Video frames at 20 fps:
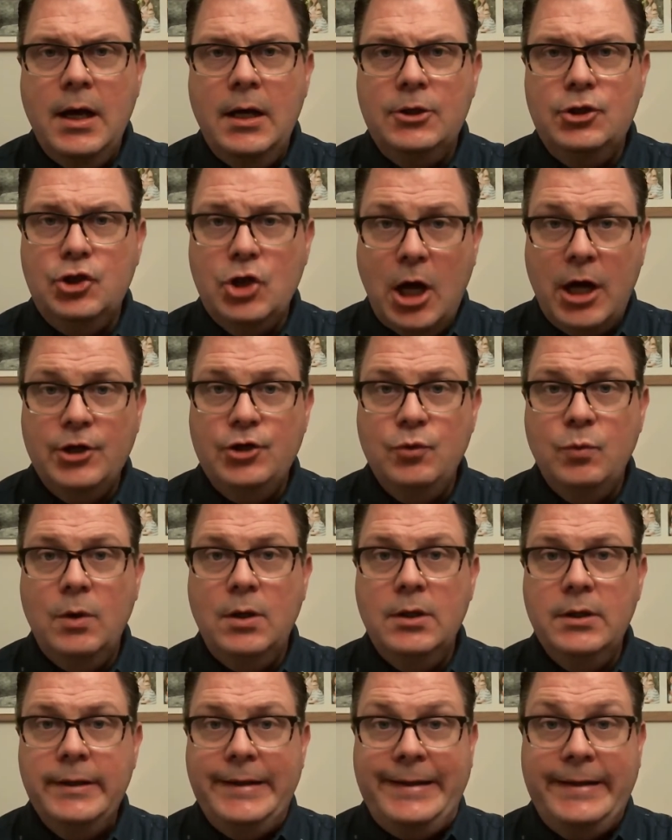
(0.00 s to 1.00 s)

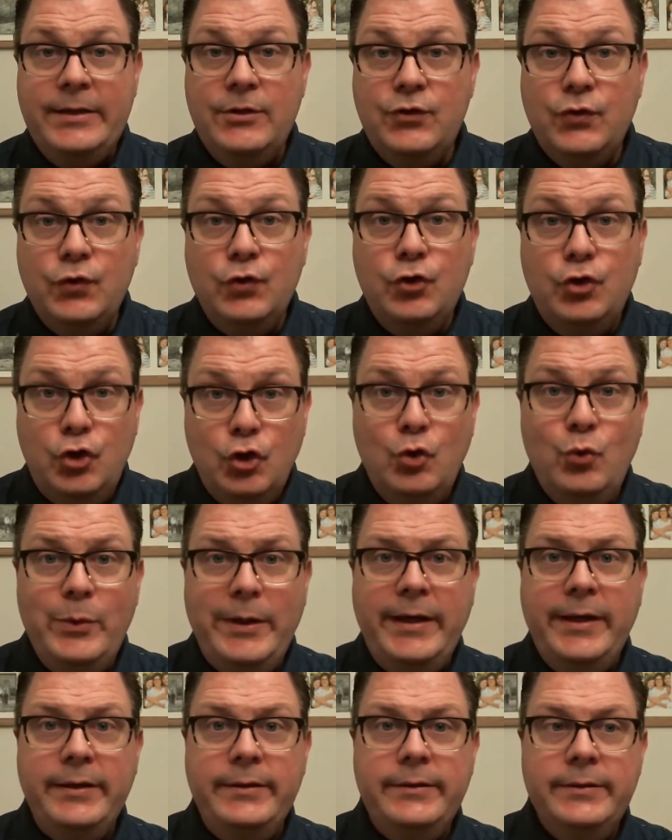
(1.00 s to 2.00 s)
Joshua into
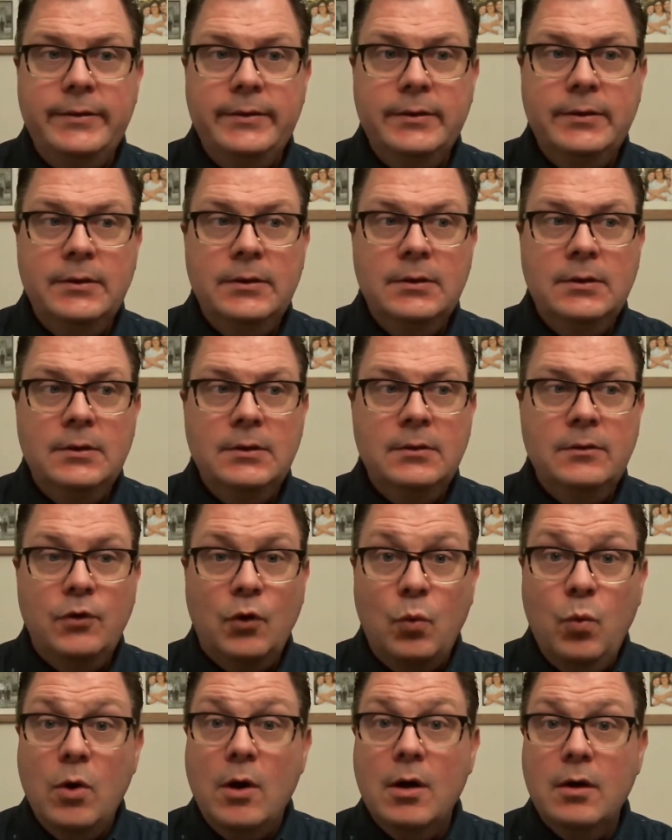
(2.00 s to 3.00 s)
doing the
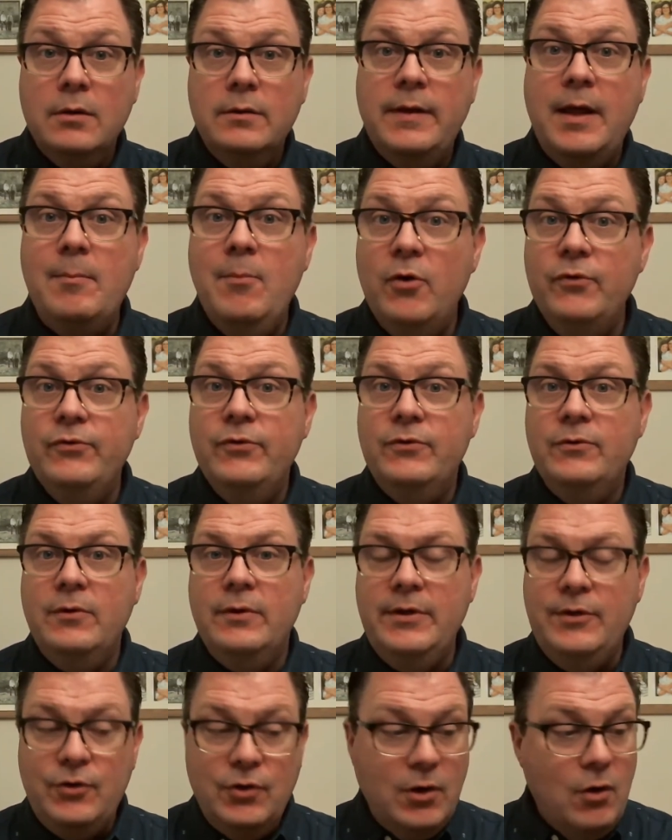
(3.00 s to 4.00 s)
work that Moses, he
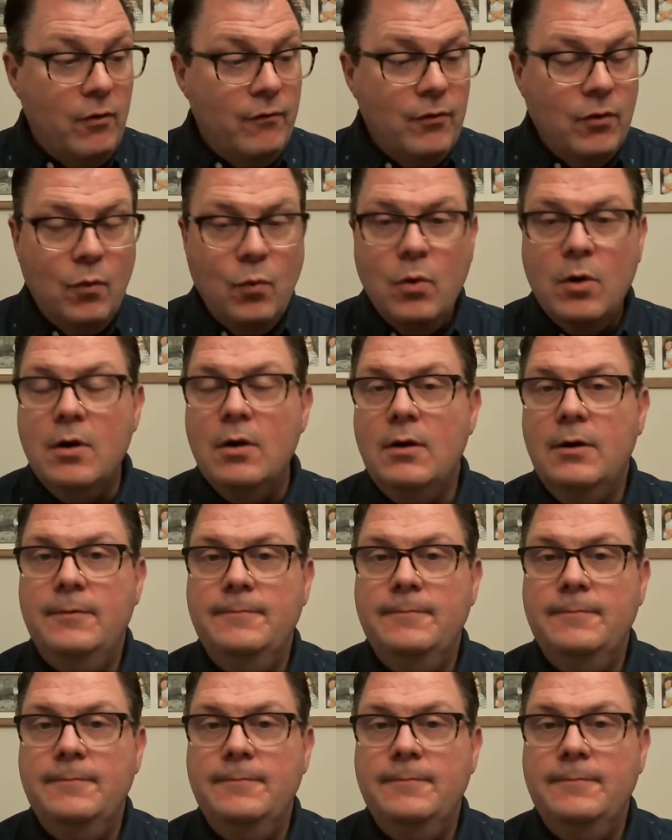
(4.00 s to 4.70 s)
took over the work.